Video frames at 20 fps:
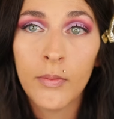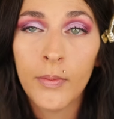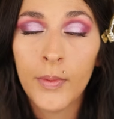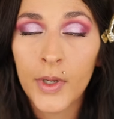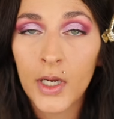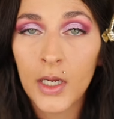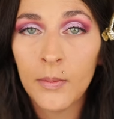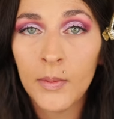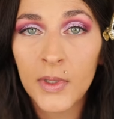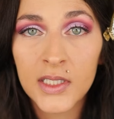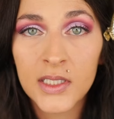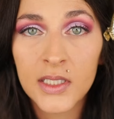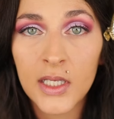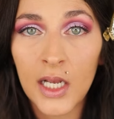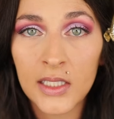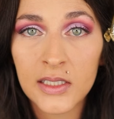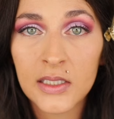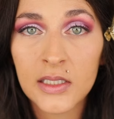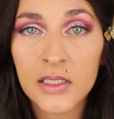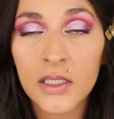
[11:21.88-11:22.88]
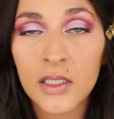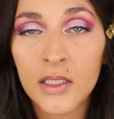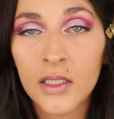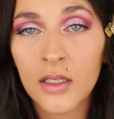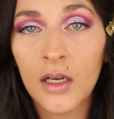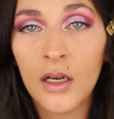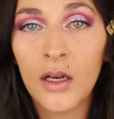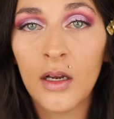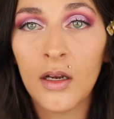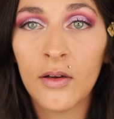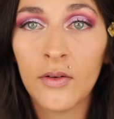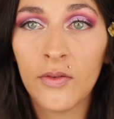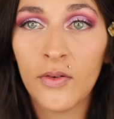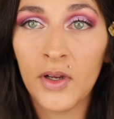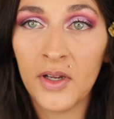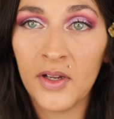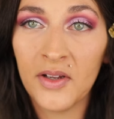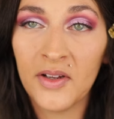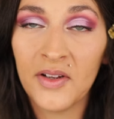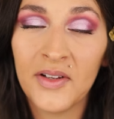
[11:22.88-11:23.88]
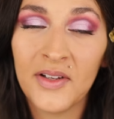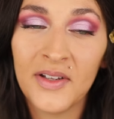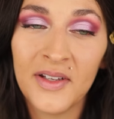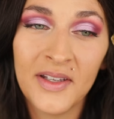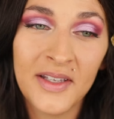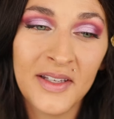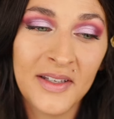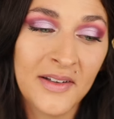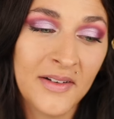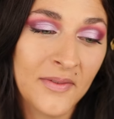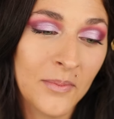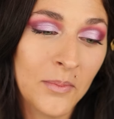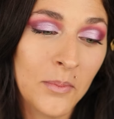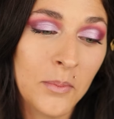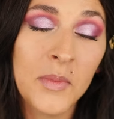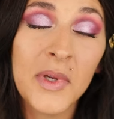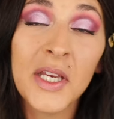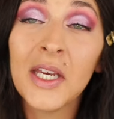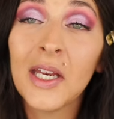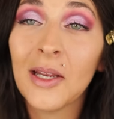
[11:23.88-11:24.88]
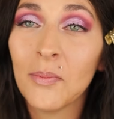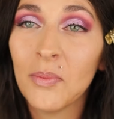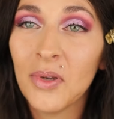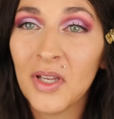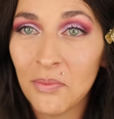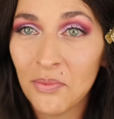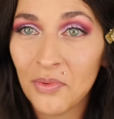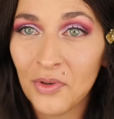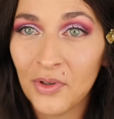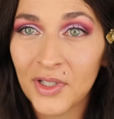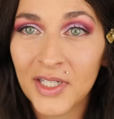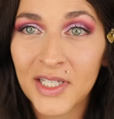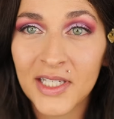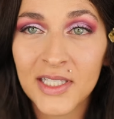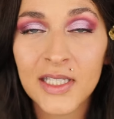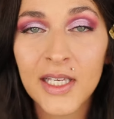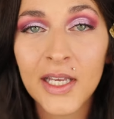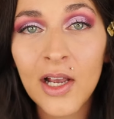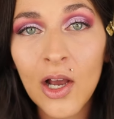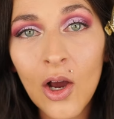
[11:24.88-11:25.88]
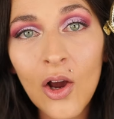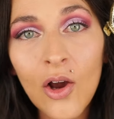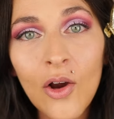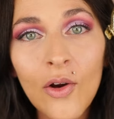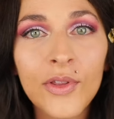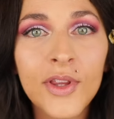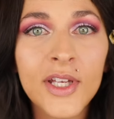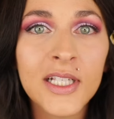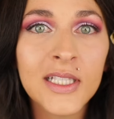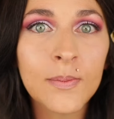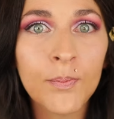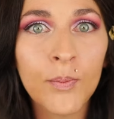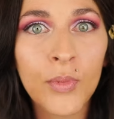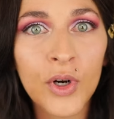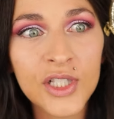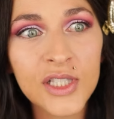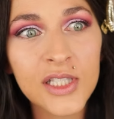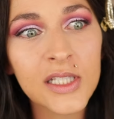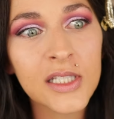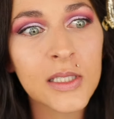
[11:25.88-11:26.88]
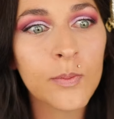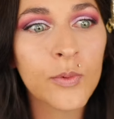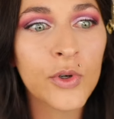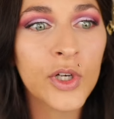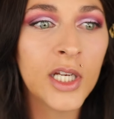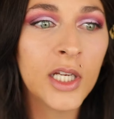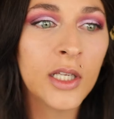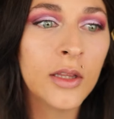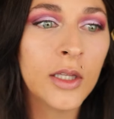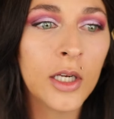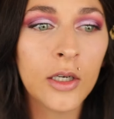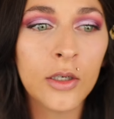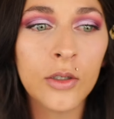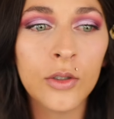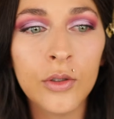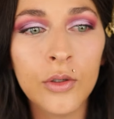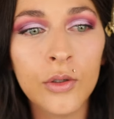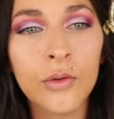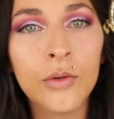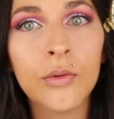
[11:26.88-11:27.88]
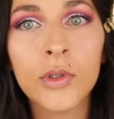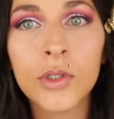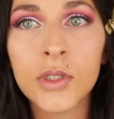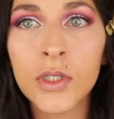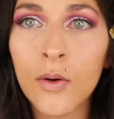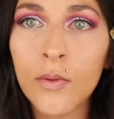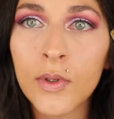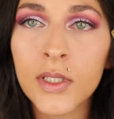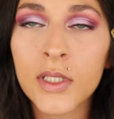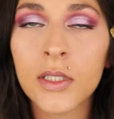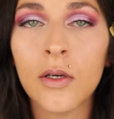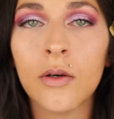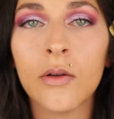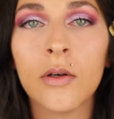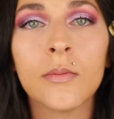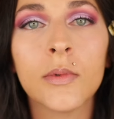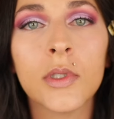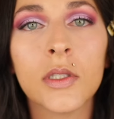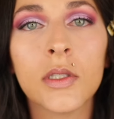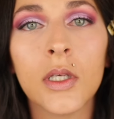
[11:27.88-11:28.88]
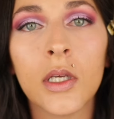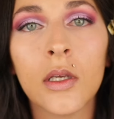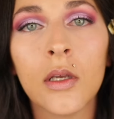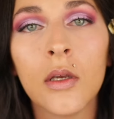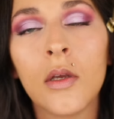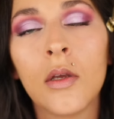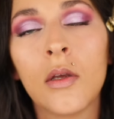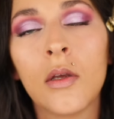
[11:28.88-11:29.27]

but I'm exhausted of meeting people. And he's like, oh, this person's bringing their new so-and-so. And I'm just like,